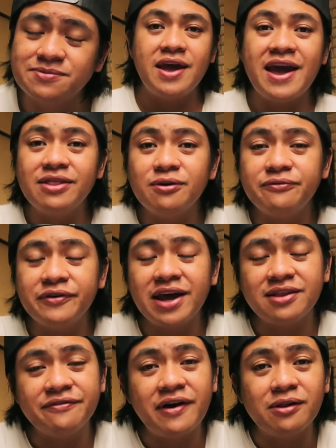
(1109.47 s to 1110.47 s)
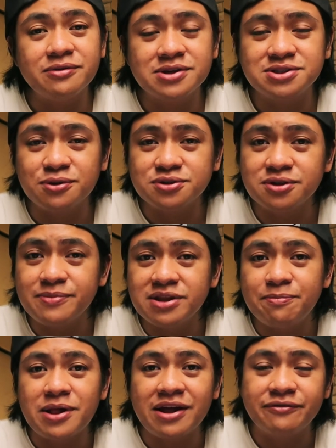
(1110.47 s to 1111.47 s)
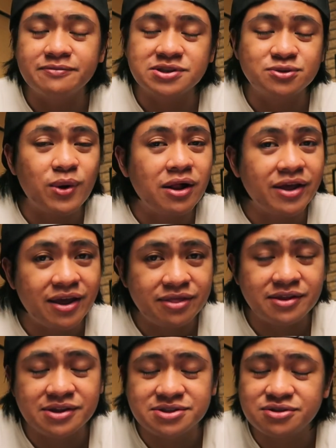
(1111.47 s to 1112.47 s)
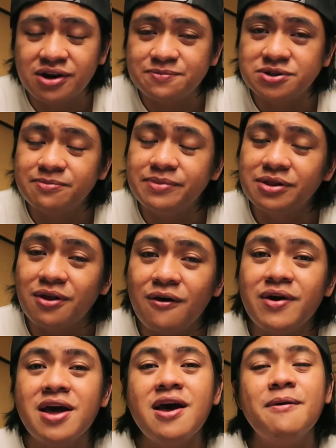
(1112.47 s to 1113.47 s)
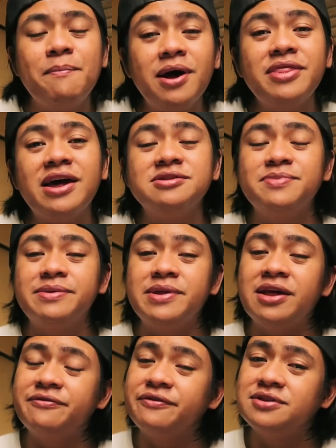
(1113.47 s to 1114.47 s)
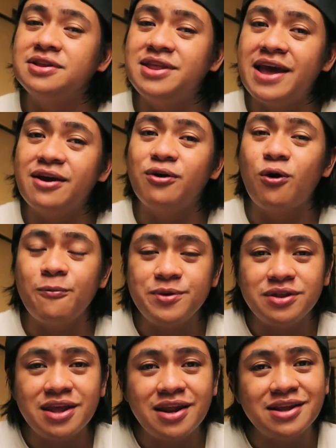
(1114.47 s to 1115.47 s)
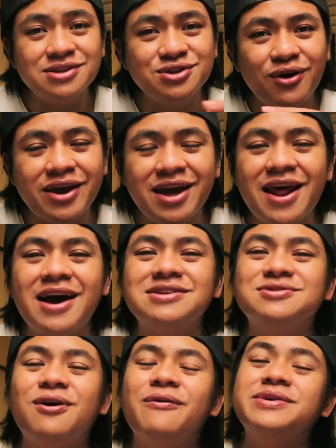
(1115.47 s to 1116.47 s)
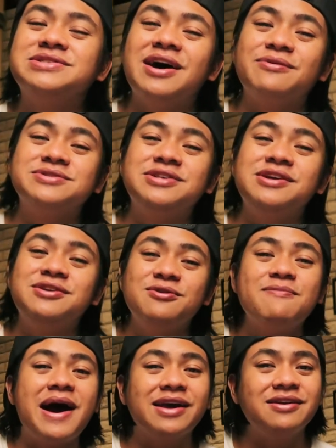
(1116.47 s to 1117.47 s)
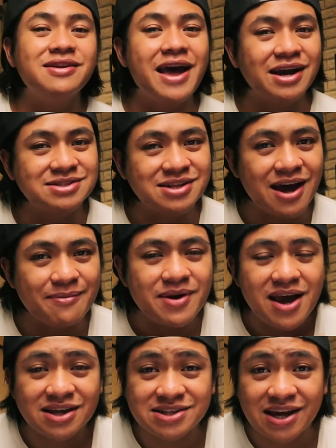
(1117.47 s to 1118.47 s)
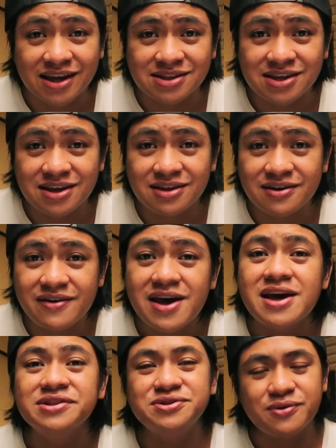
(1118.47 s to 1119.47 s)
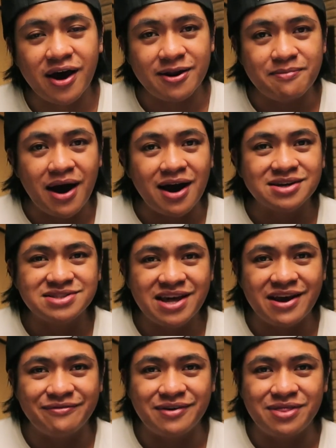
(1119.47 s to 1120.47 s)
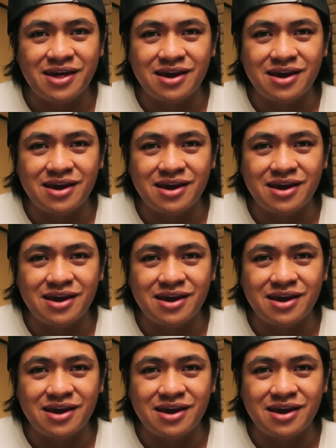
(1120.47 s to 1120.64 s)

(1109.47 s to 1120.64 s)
And don't forget to follow their social media platforms as well in the description below. But that has been it for today. Hope you did enjoy, and as always, I will see you back here next time as I continue to unbox everything.